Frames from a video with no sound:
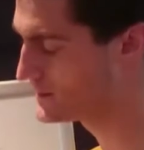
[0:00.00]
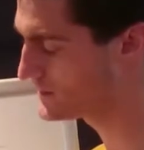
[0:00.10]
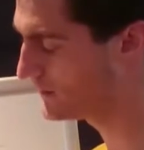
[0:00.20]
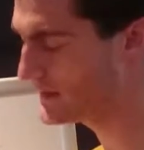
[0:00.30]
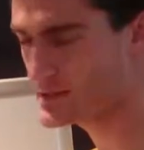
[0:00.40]

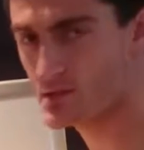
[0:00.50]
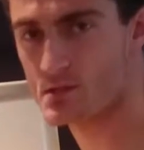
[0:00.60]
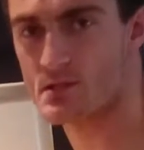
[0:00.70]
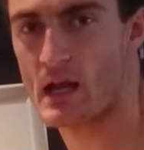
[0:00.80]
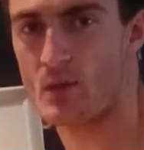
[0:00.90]
So let's
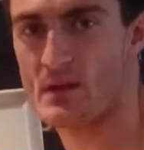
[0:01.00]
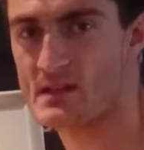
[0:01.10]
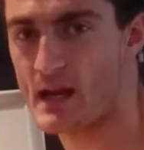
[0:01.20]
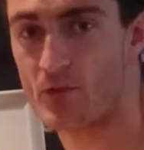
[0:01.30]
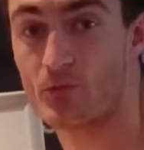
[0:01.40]
just say we
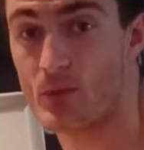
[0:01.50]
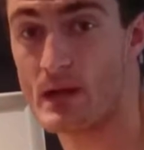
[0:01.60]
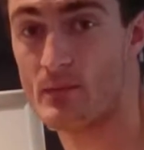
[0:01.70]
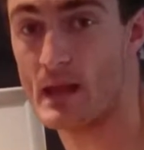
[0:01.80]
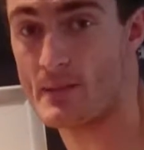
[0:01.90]
take
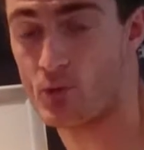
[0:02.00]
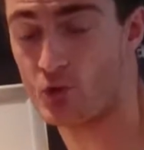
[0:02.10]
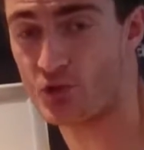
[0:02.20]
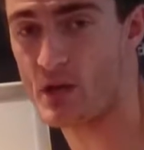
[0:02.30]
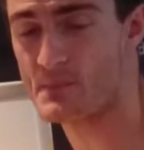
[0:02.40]
3 knee
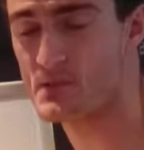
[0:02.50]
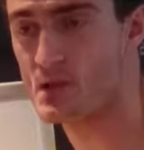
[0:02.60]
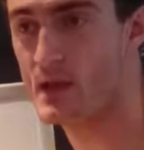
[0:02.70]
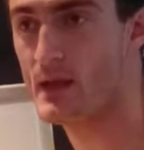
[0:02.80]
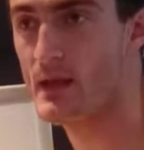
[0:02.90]

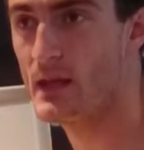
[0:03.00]
push-ups.